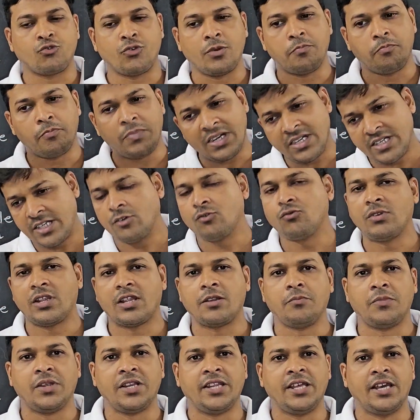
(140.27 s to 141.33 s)
through a
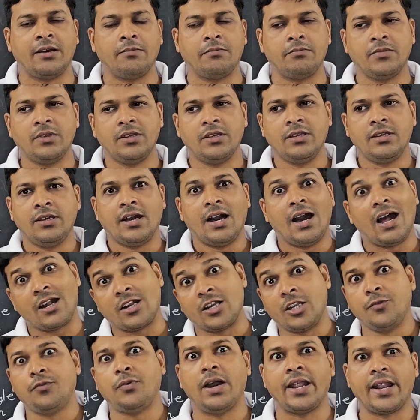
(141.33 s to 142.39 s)
particular medium
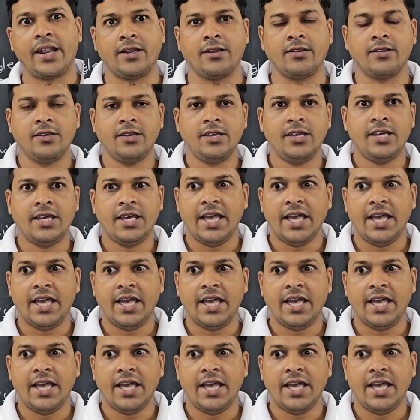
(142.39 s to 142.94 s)
are different.